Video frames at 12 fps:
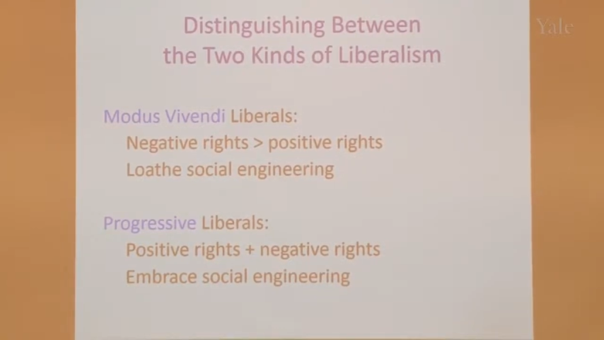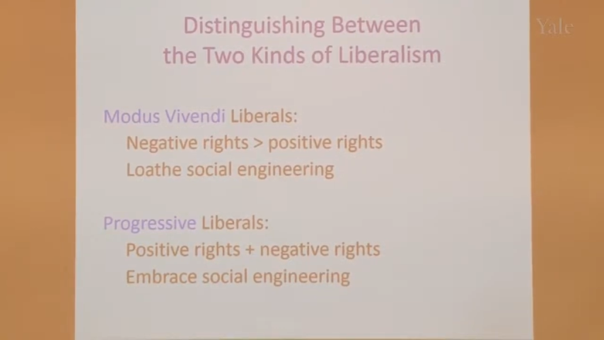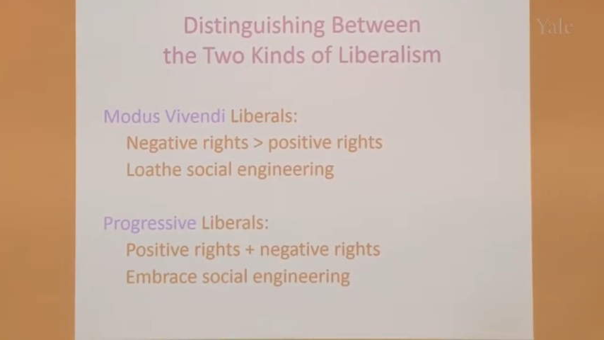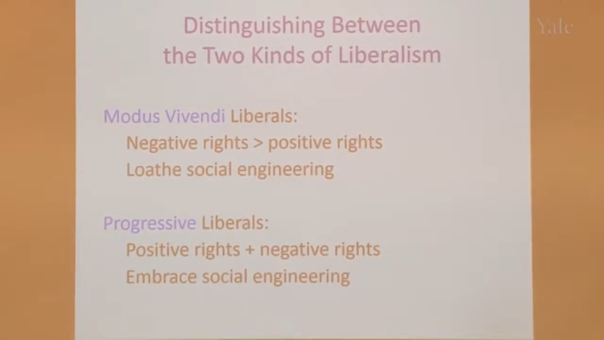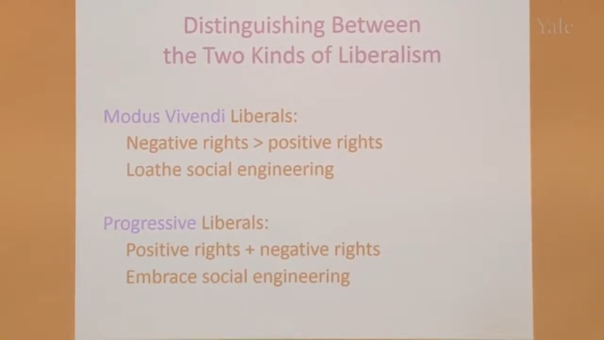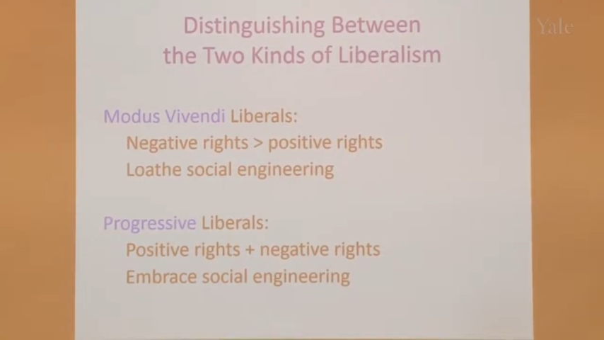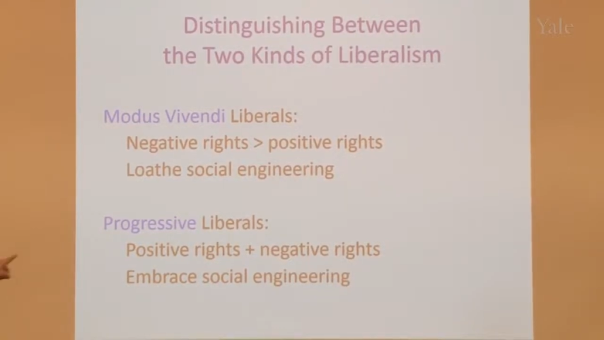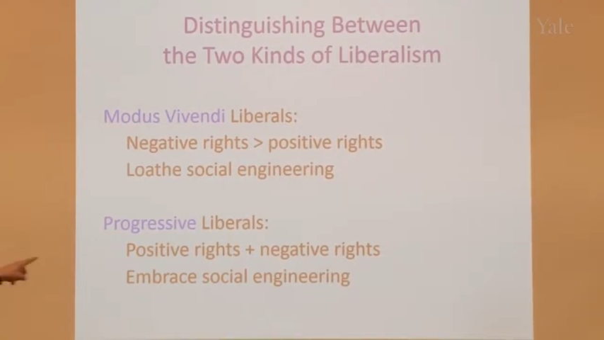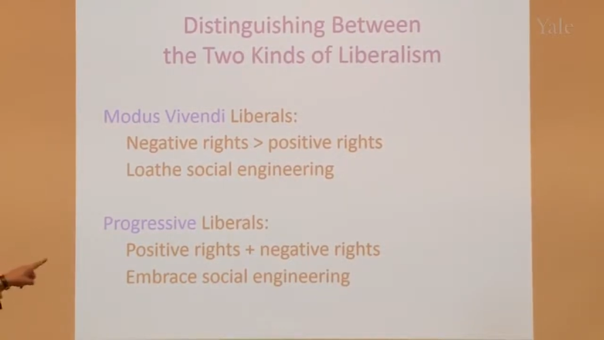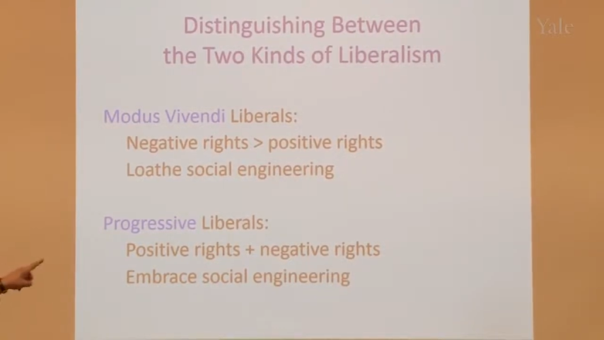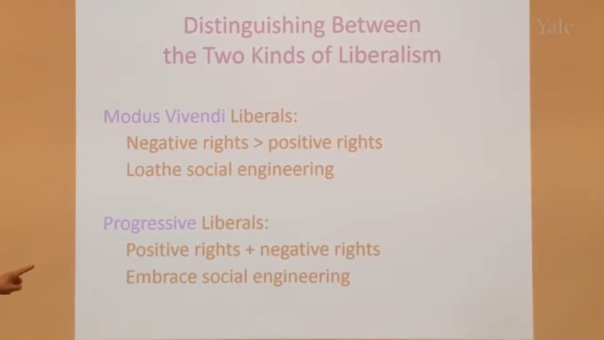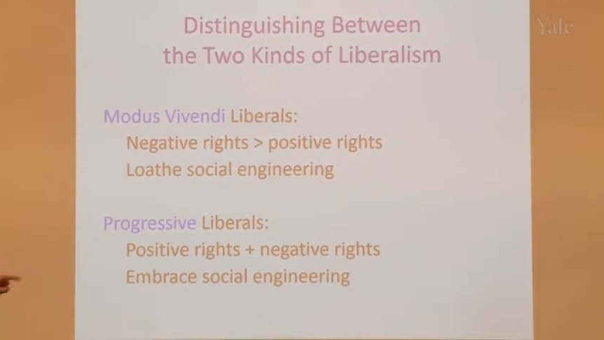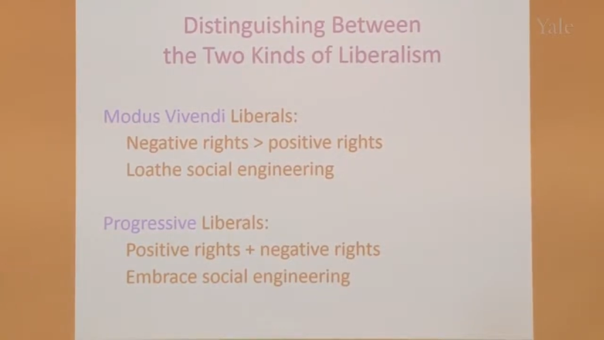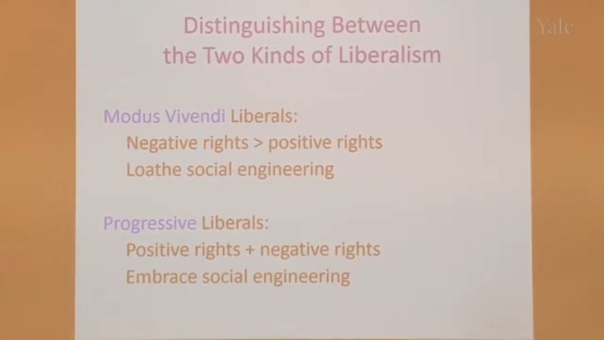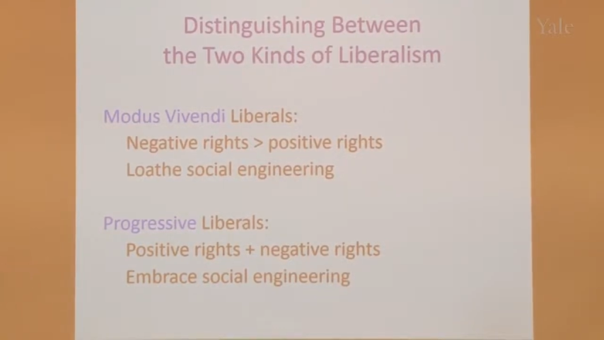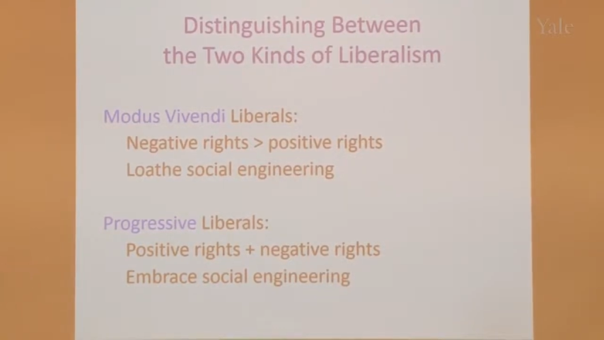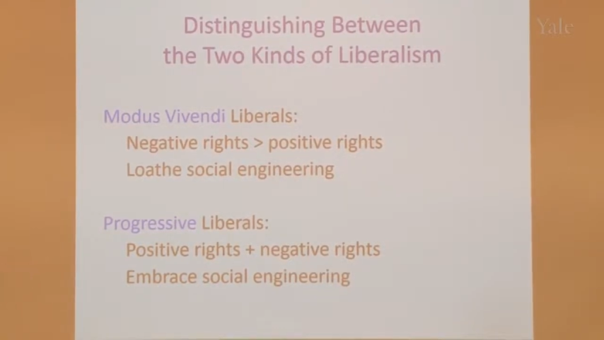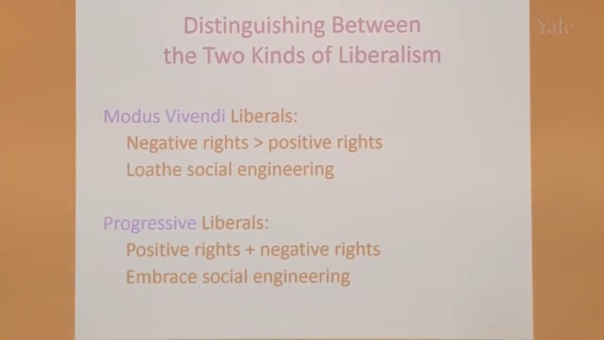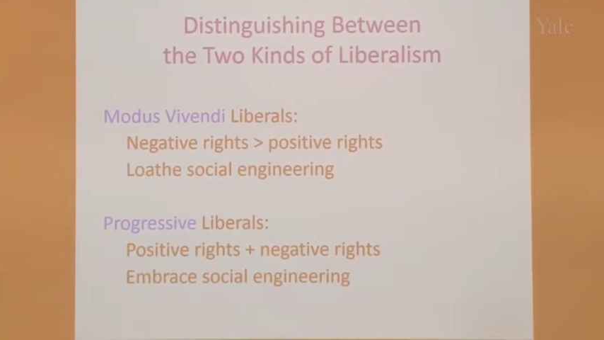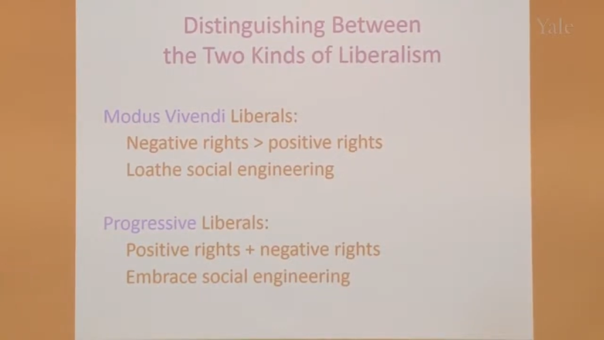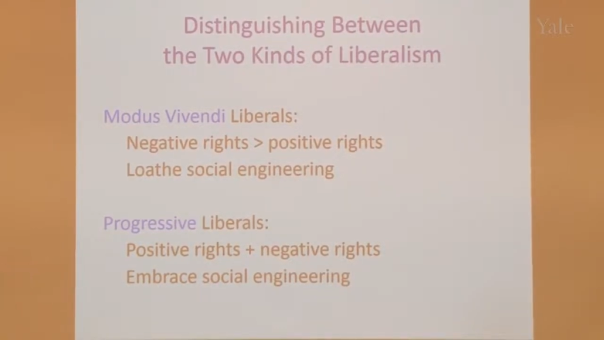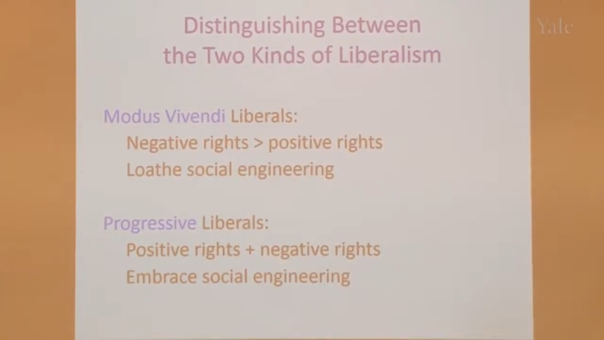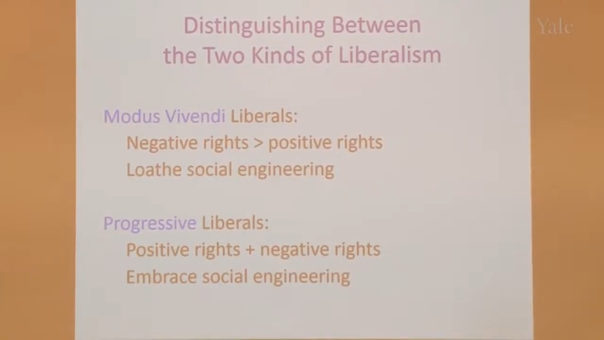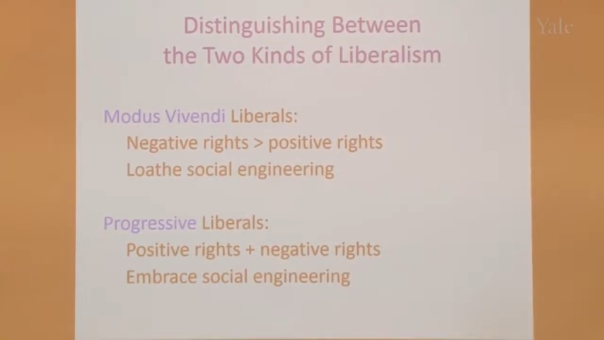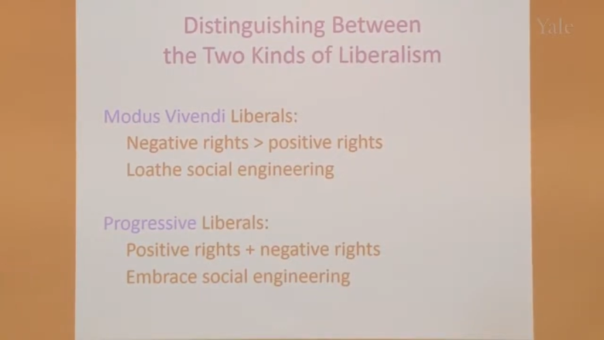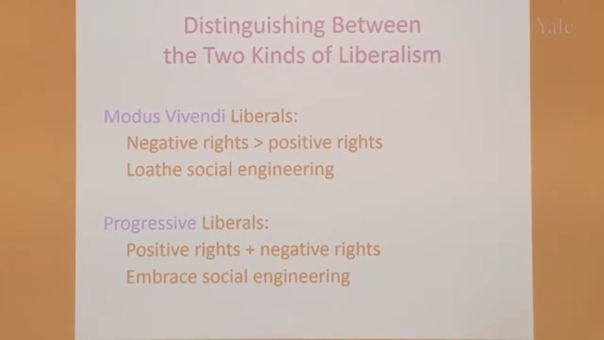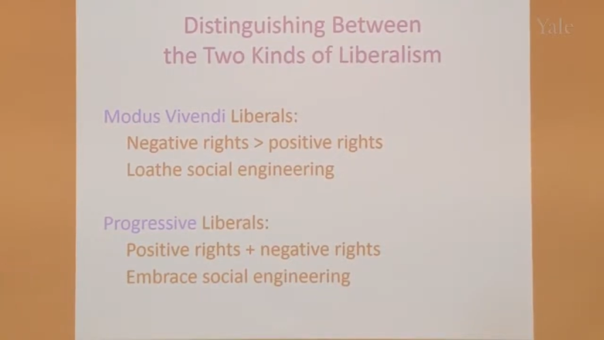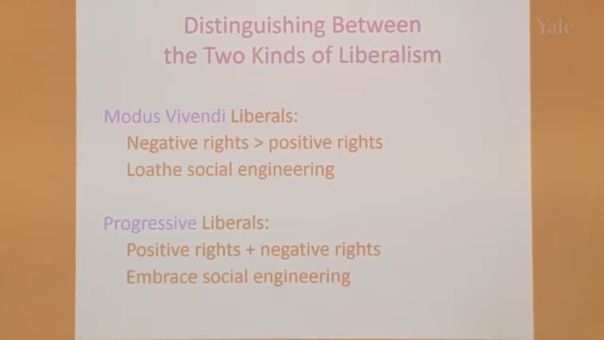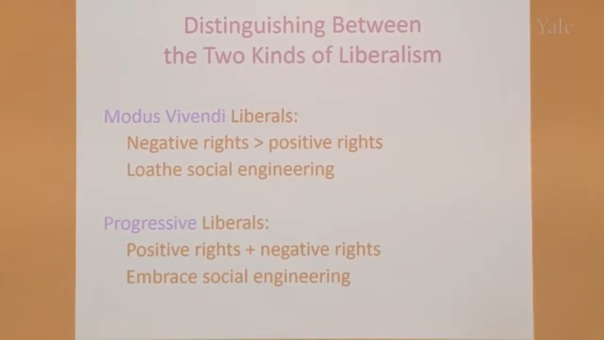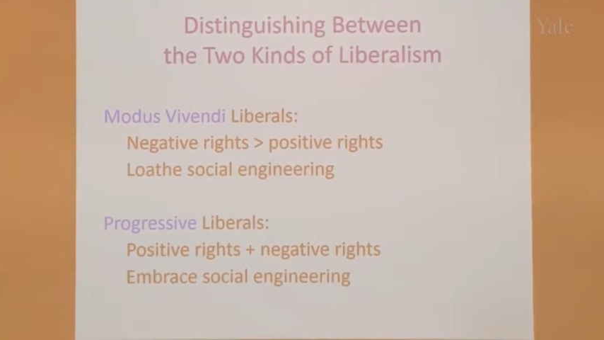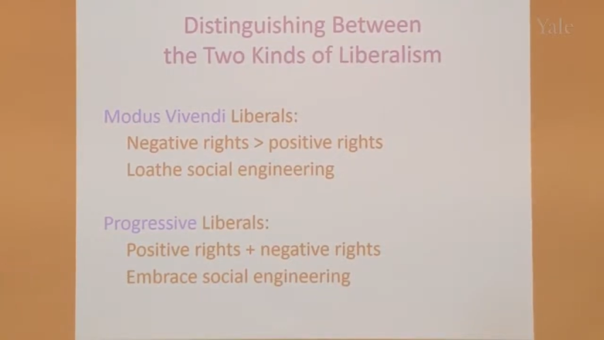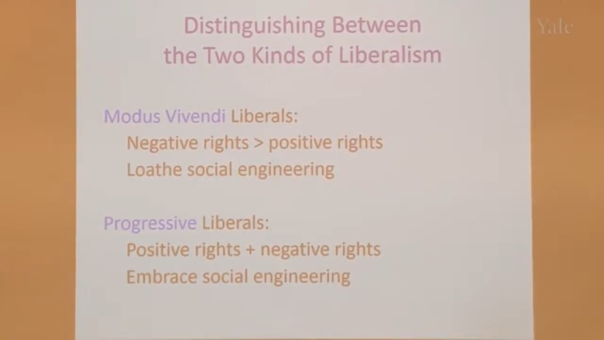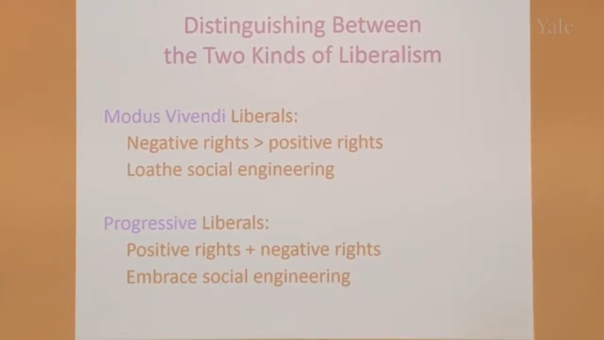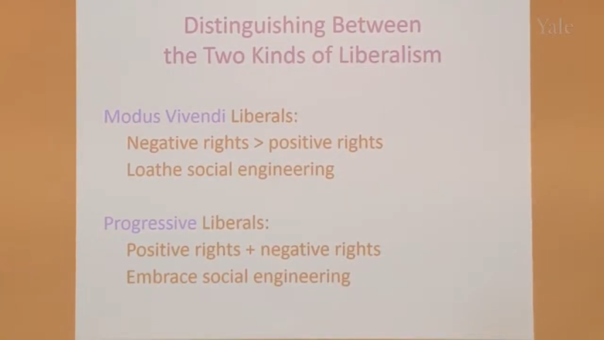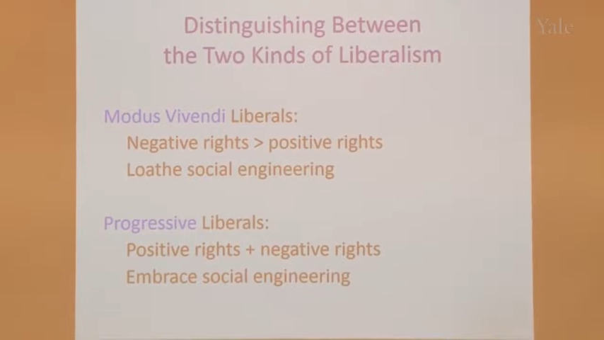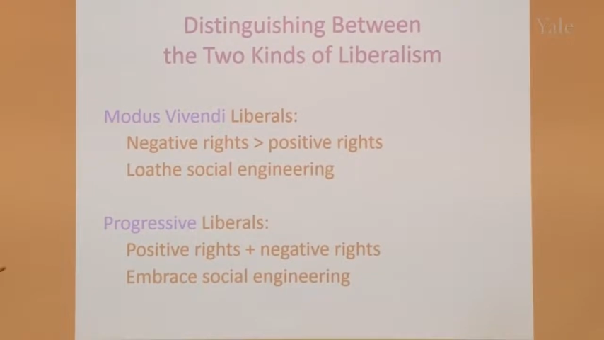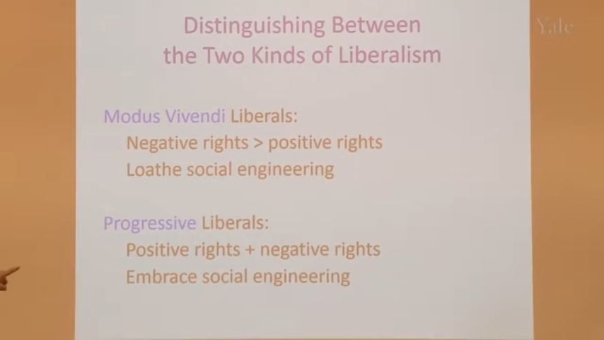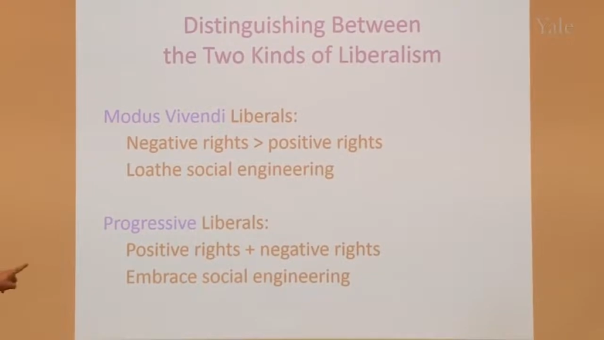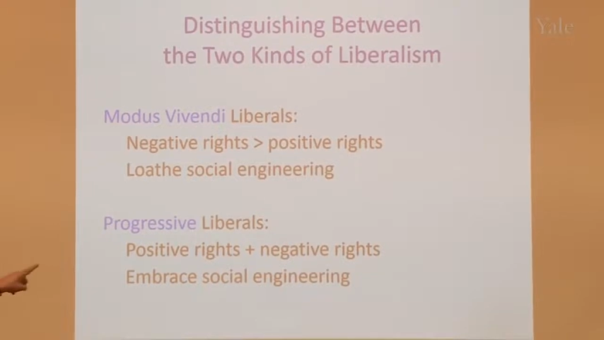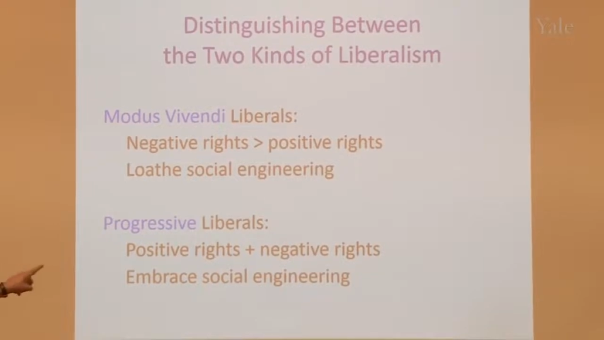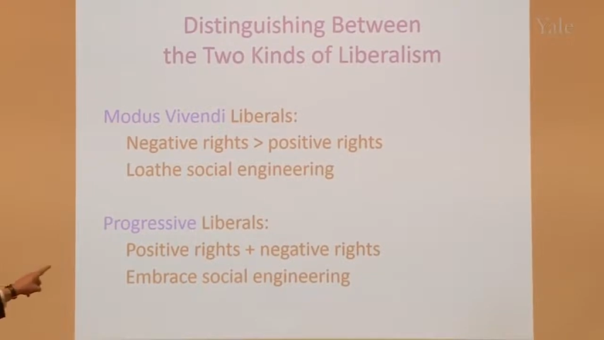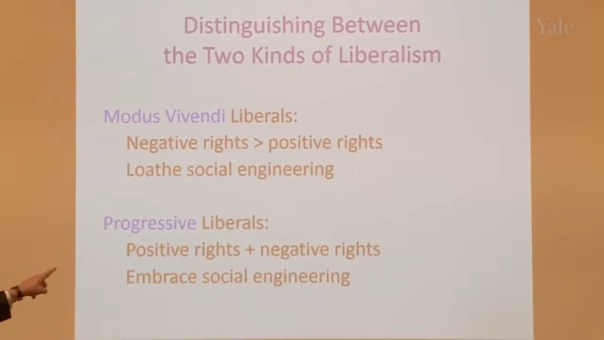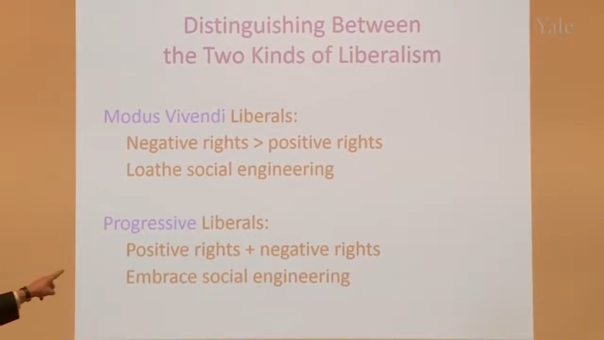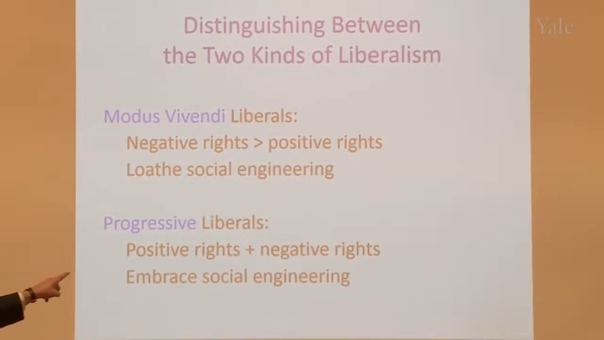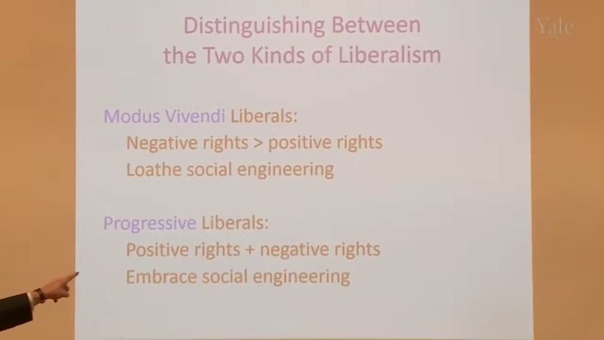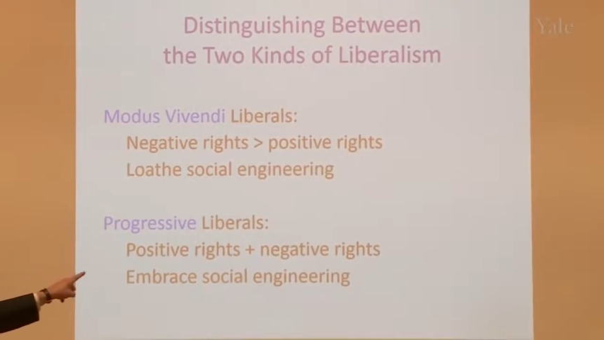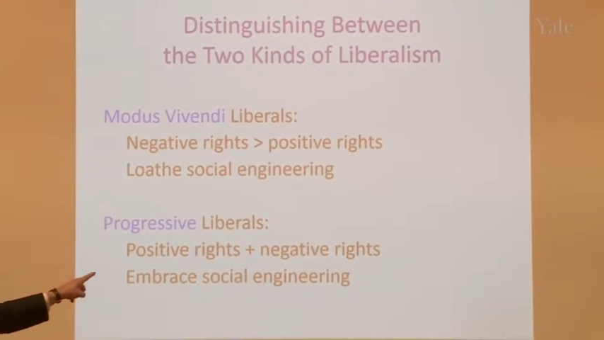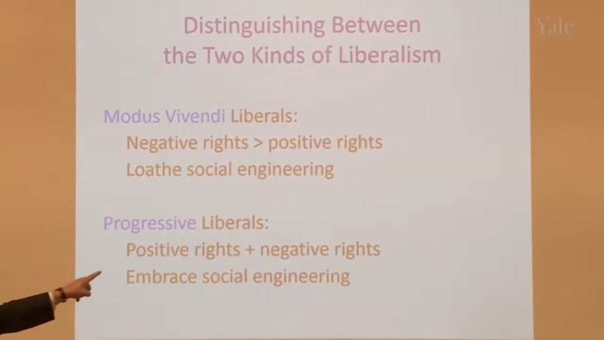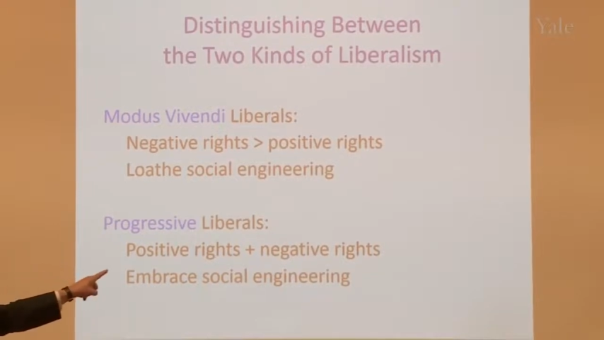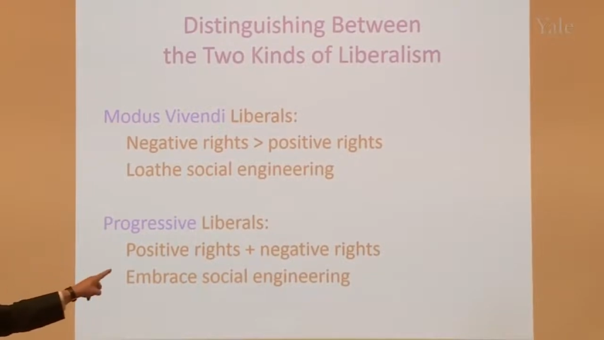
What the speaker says: [unreadable: no face in view]